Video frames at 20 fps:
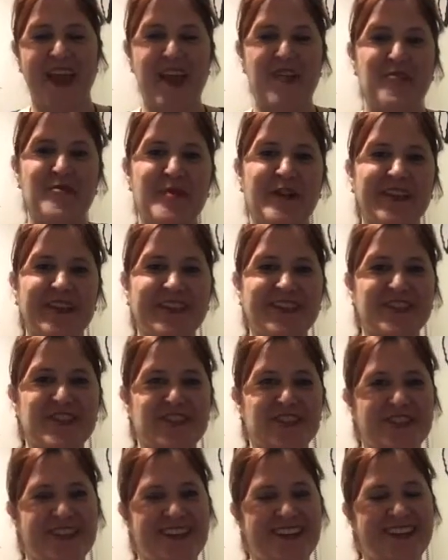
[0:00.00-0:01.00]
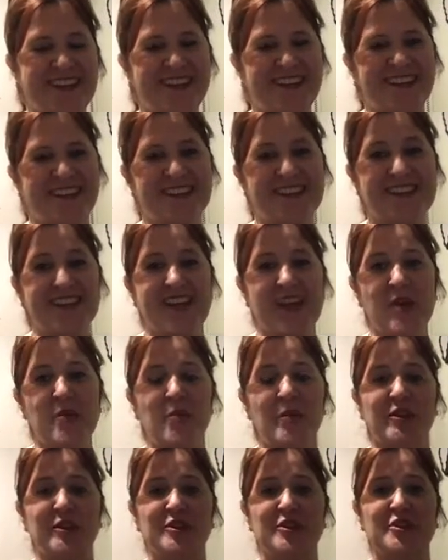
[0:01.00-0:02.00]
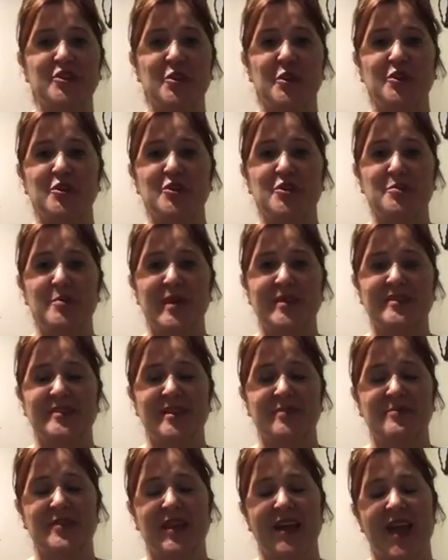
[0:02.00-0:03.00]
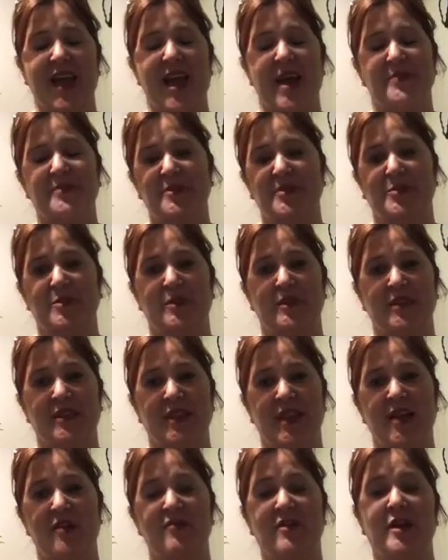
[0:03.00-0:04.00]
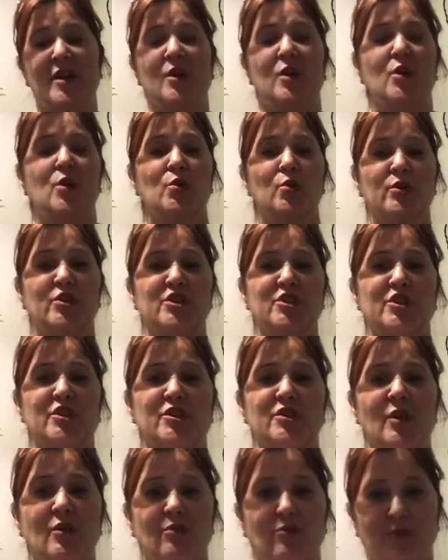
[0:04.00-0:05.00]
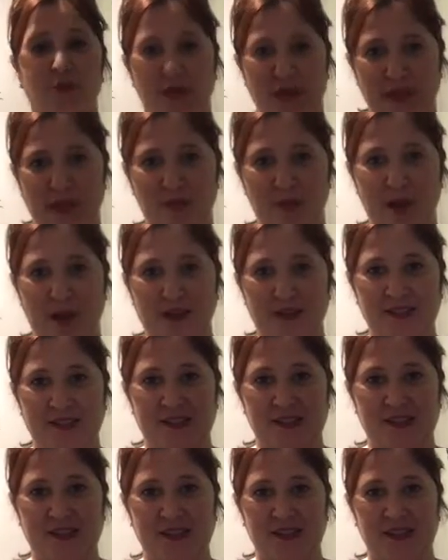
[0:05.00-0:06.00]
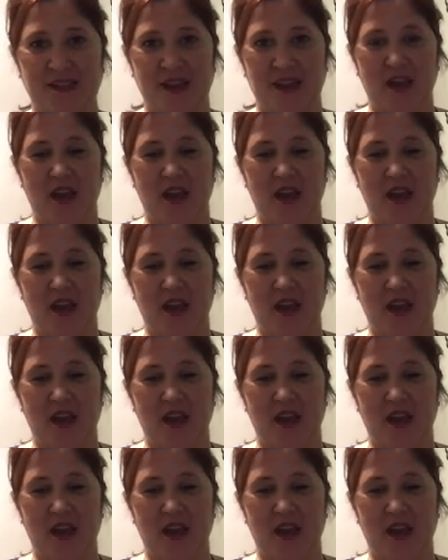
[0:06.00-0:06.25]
Hi everybody, it's Janine, and today I wanted to talk to you about something I absolutely love, which is Reiki boxes.